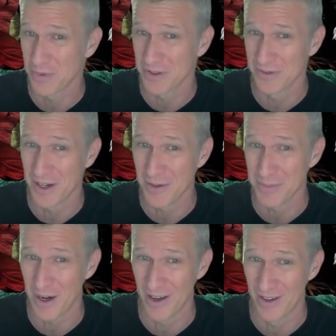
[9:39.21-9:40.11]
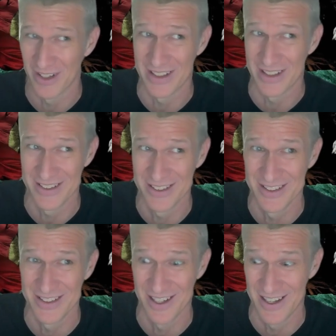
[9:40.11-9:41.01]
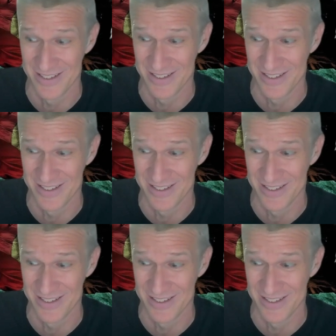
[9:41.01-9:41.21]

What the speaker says: of vampire. Like, this is not,